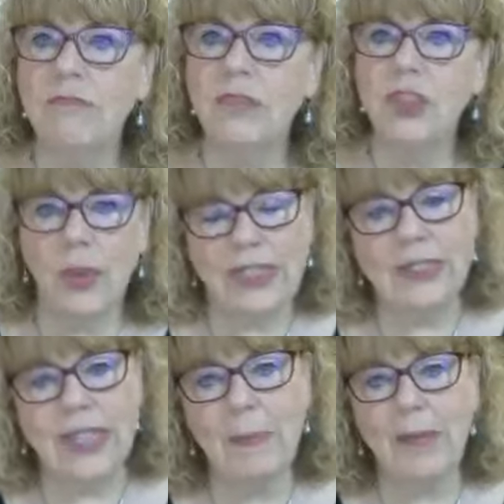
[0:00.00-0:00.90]
so I
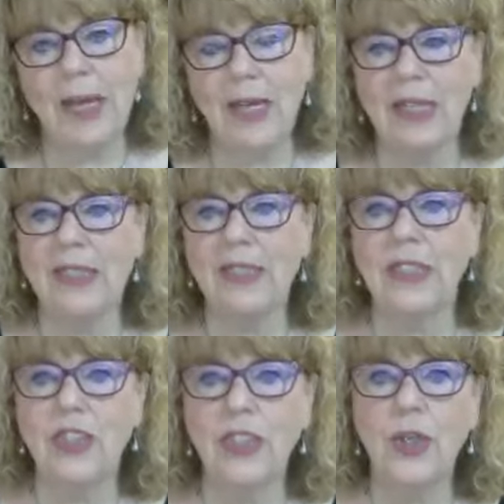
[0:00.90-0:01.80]
sat back and I said,
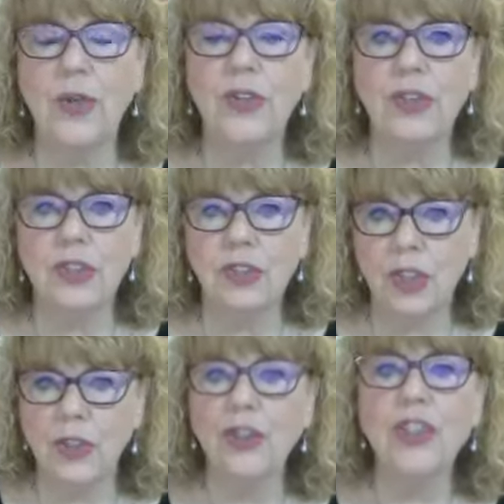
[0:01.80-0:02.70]
there's a
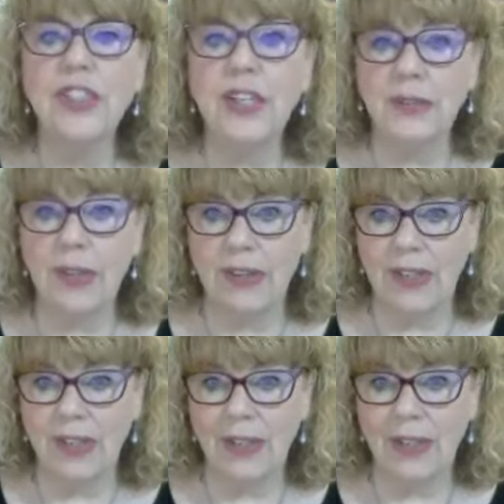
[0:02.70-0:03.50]
solution to everything.